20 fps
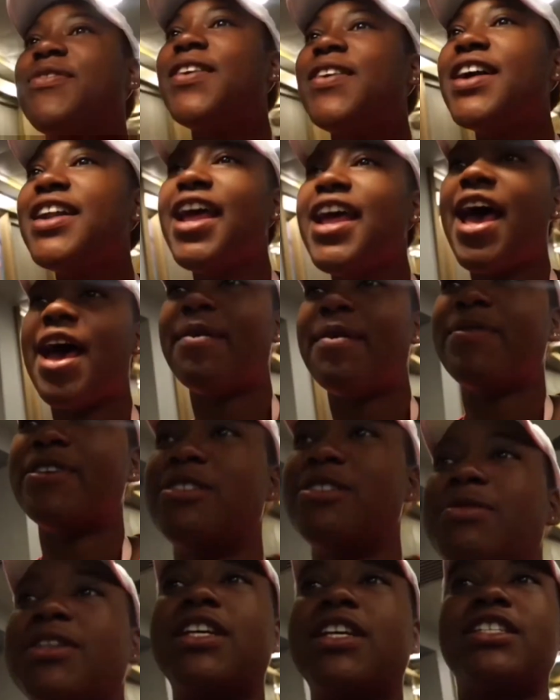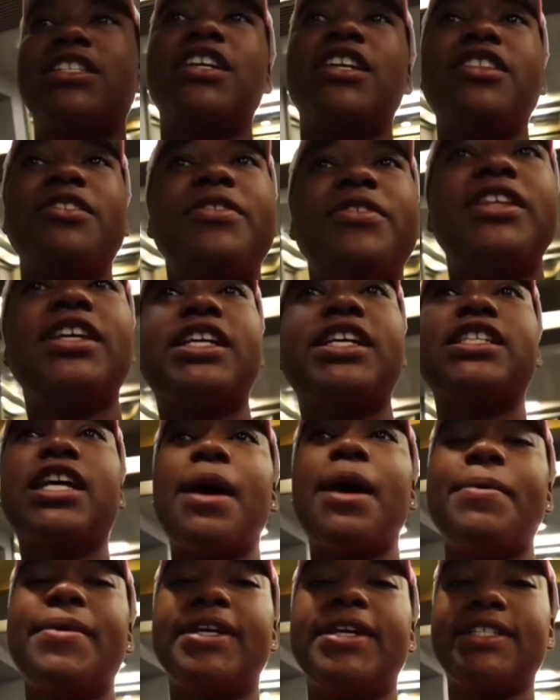fun happens, because nothing really is
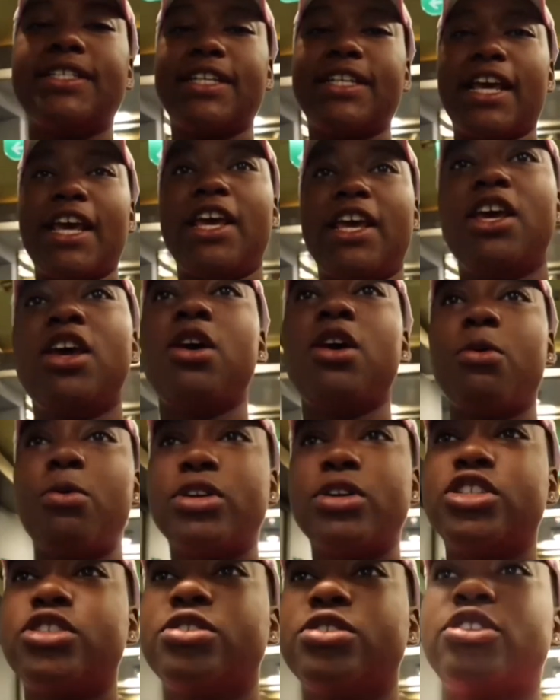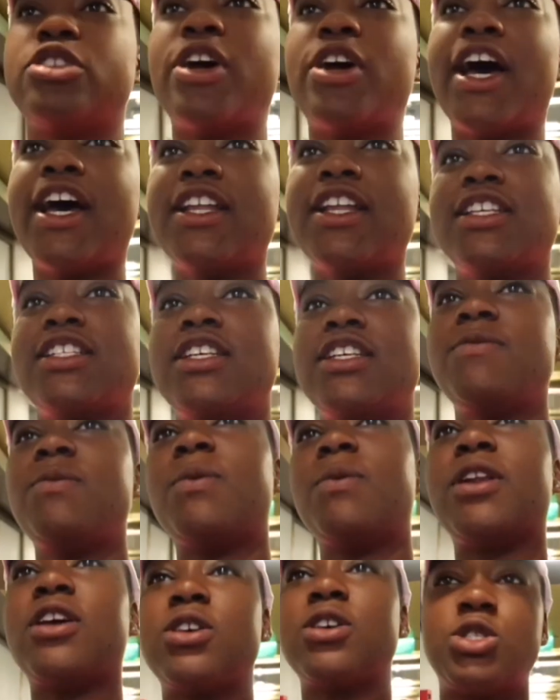happening today. We're trying to see if we
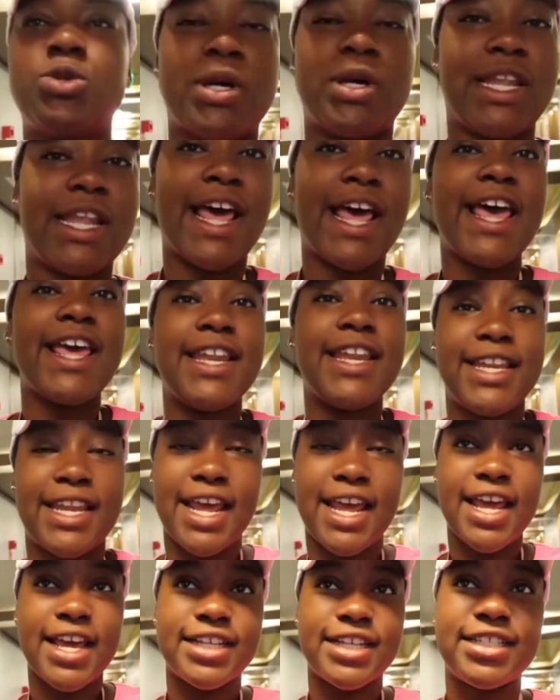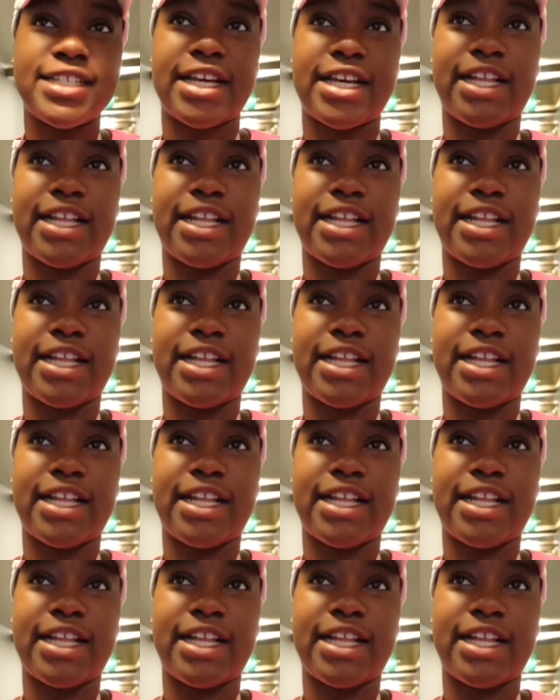want to go to a Latin dance